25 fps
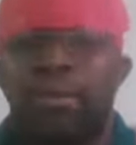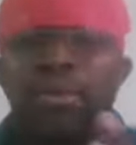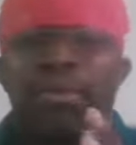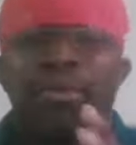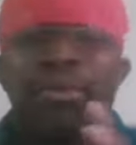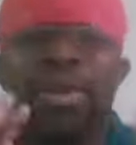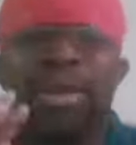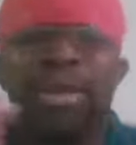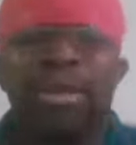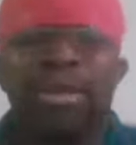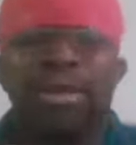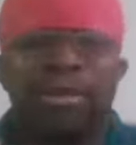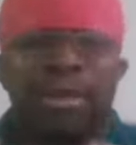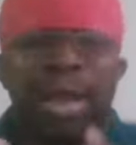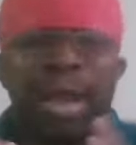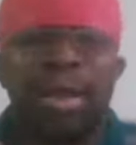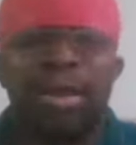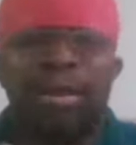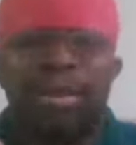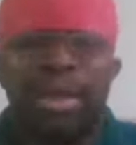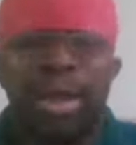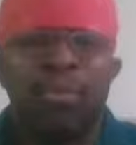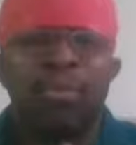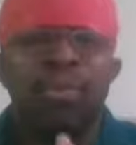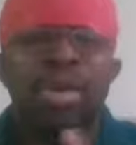
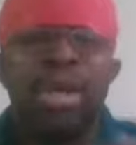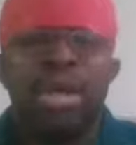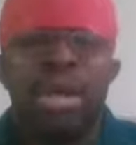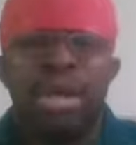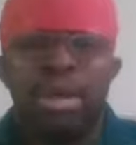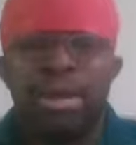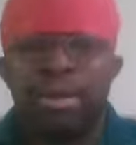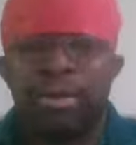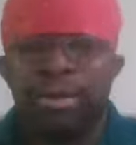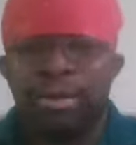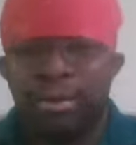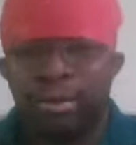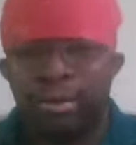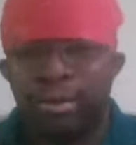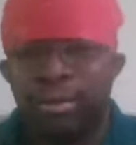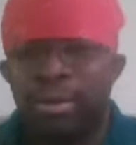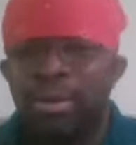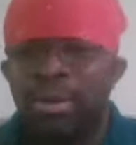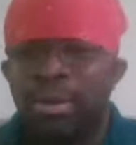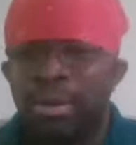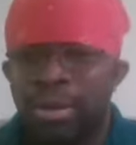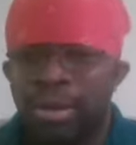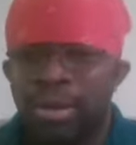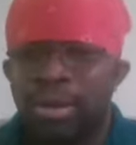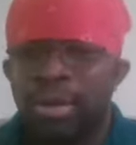decided that we needed to
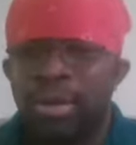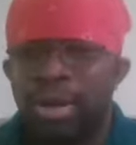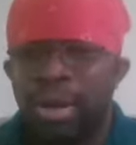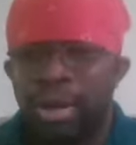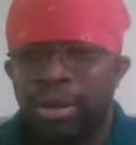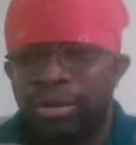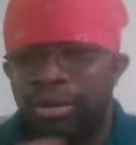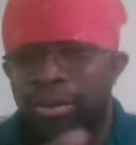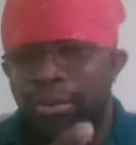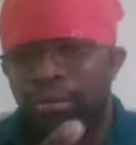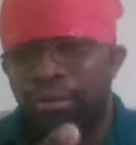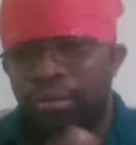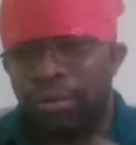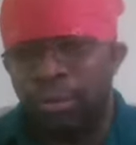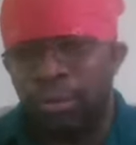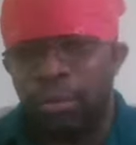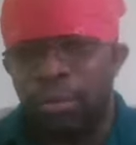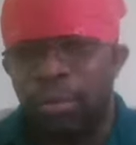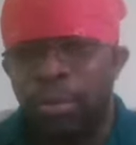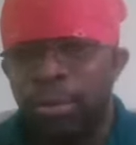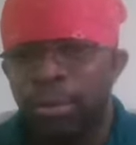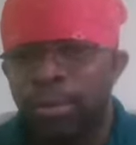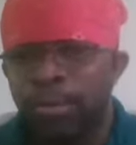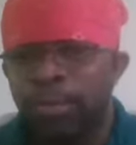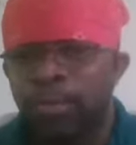get some food.
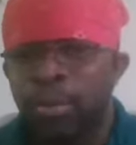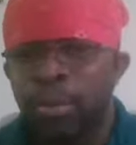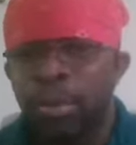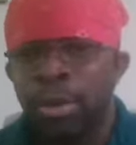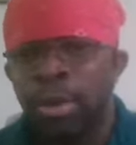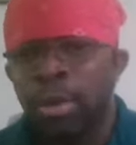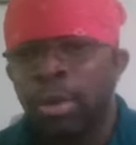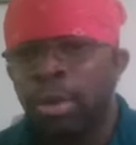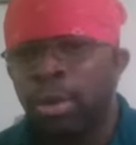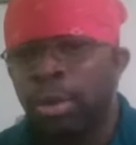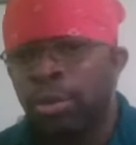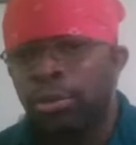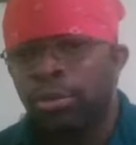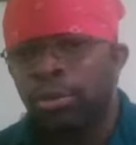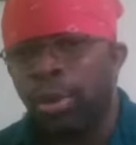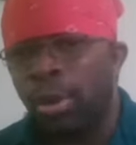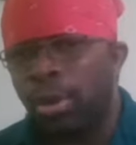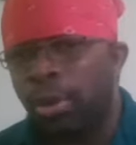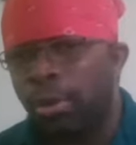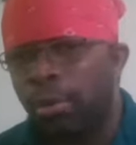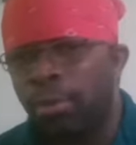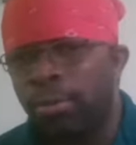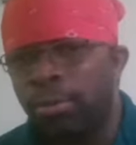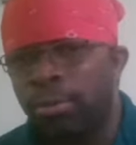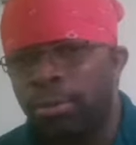
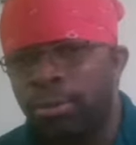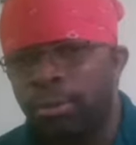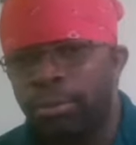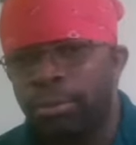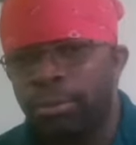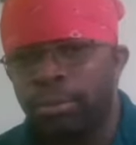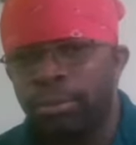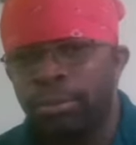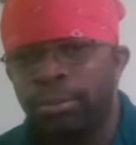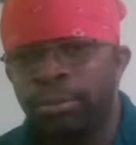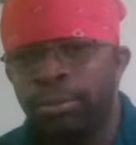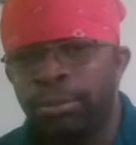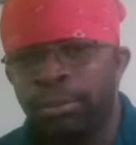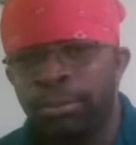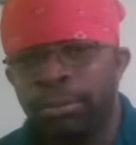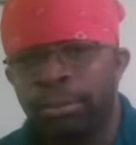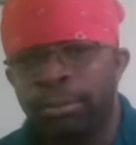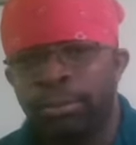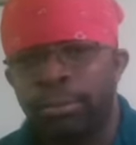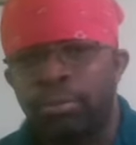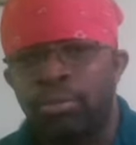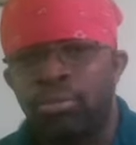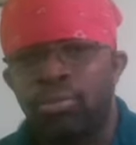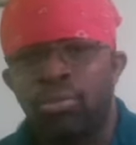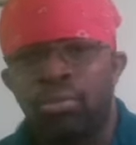So
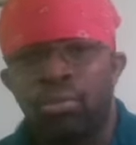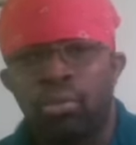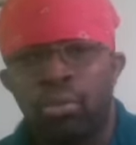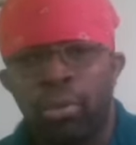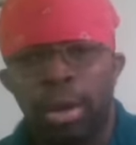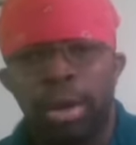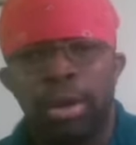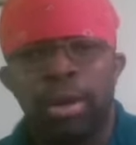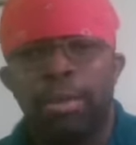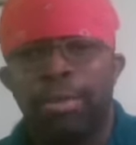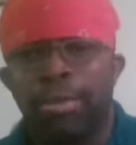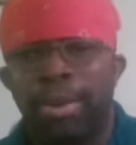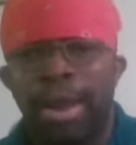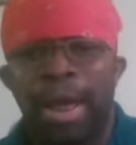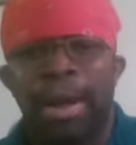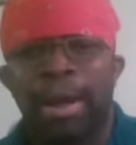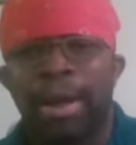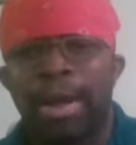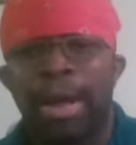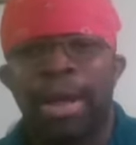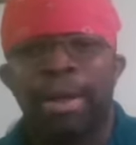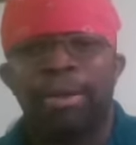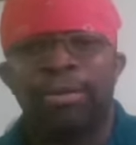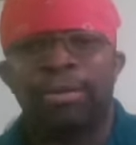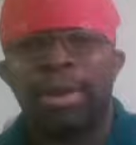one of the Black
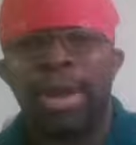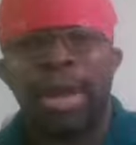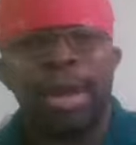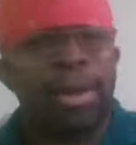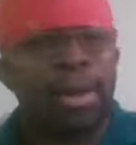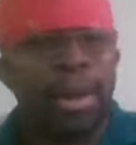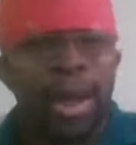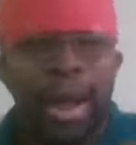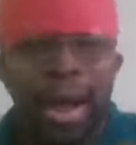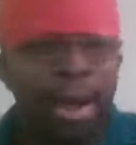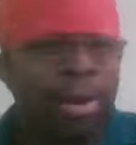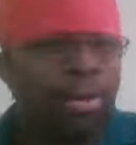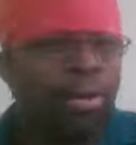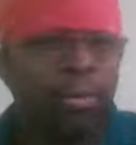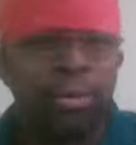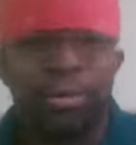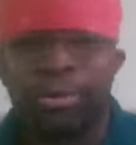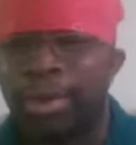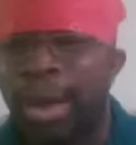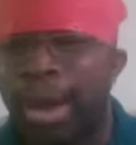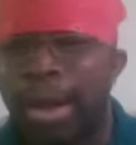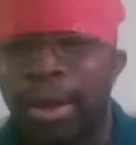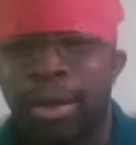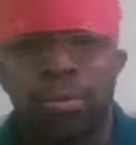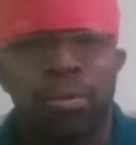guys said, I know
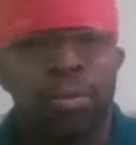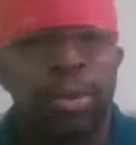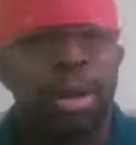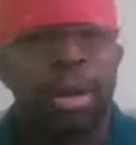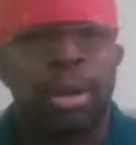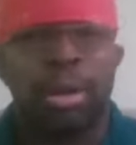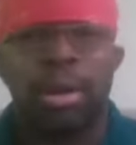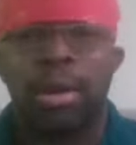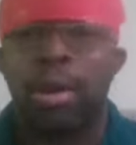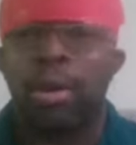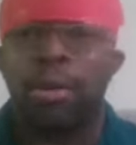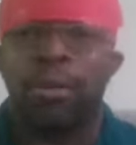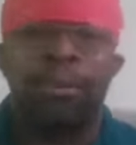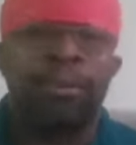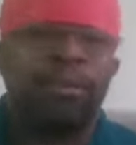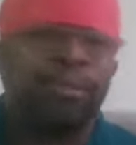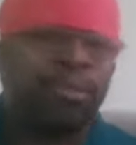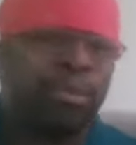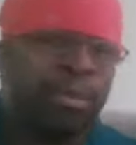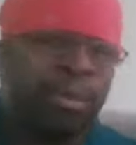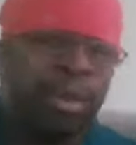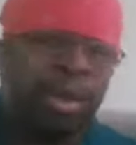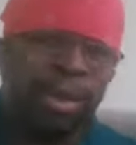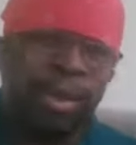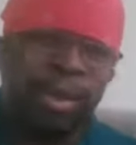exactly where to go.
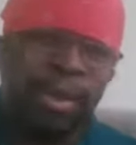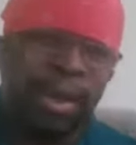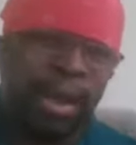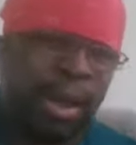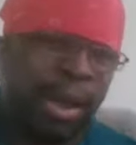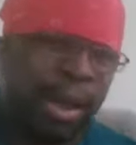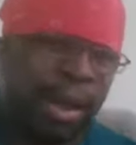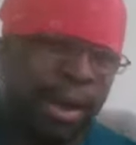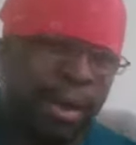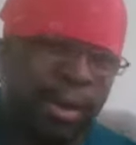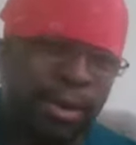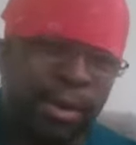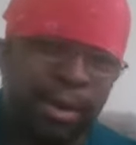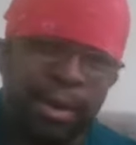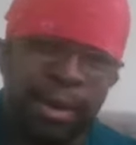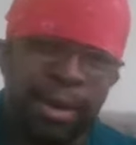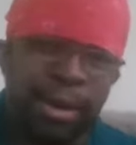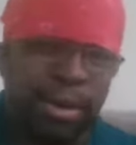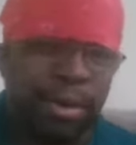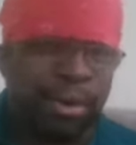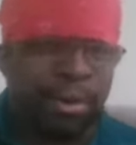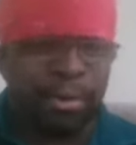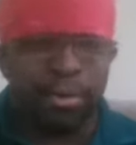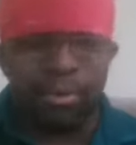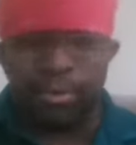And
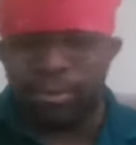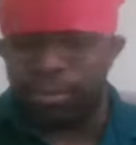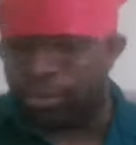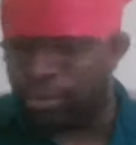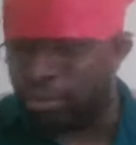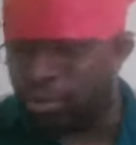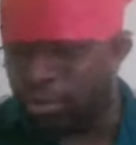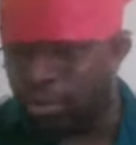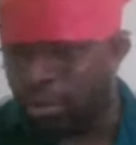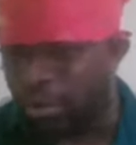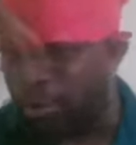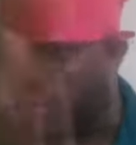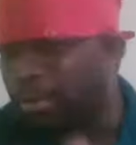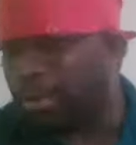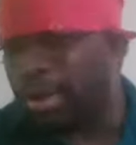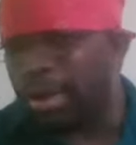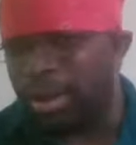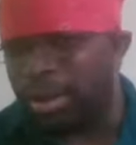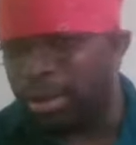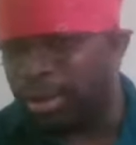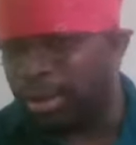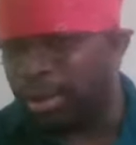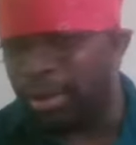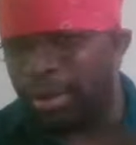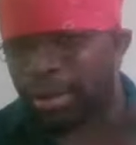he told
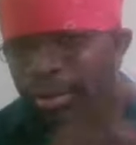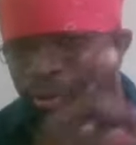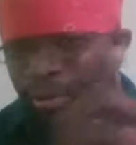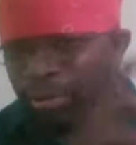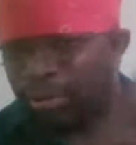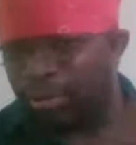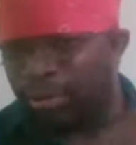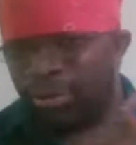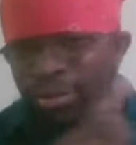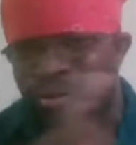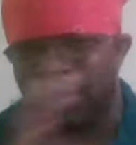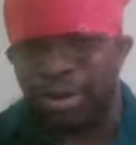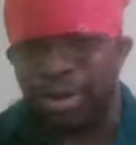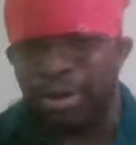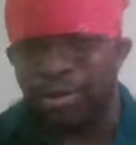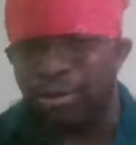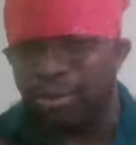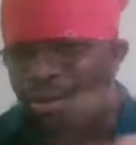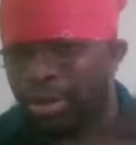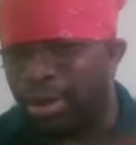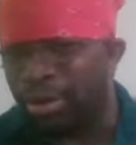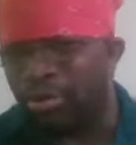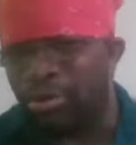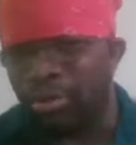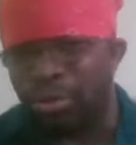me, he stared
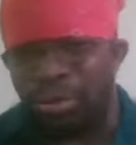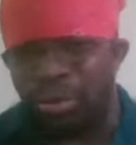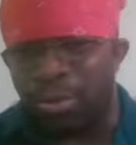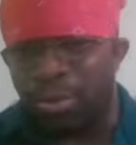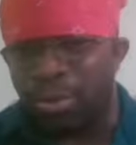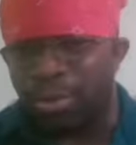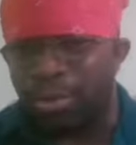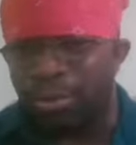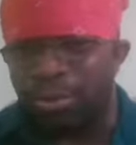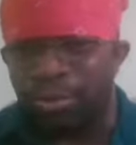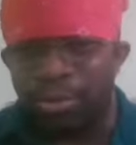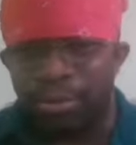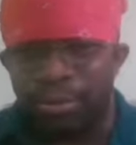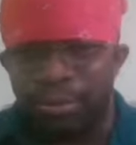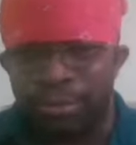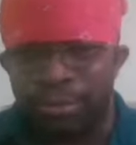me towards